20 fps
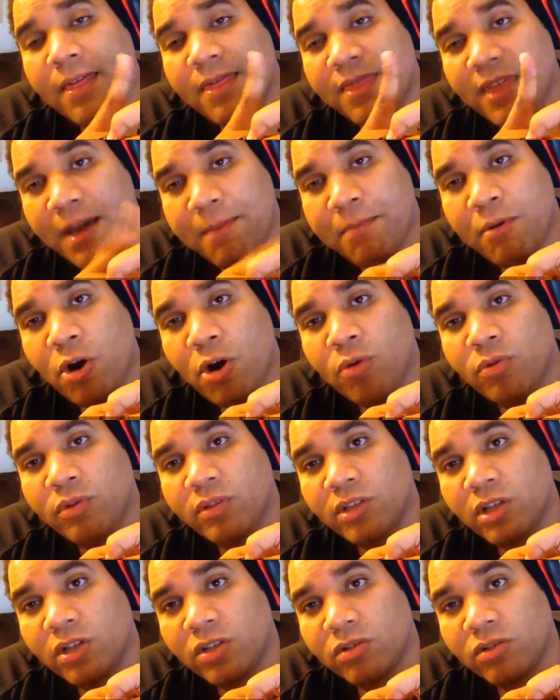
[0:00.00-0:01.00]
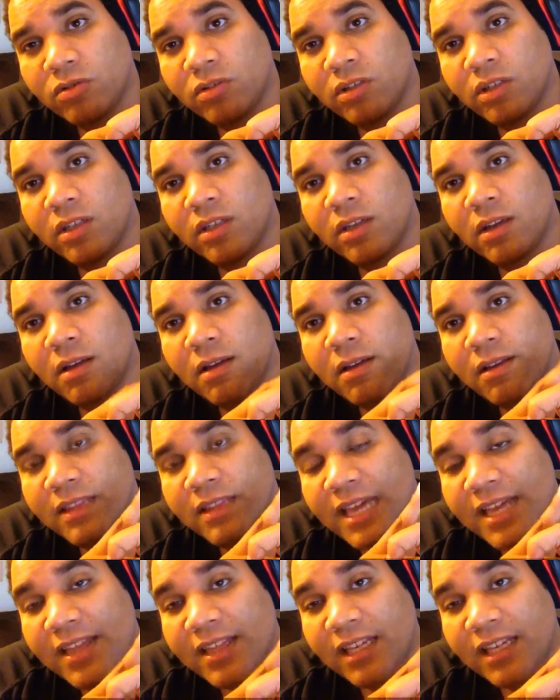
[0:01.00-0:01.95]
That part was also good. Now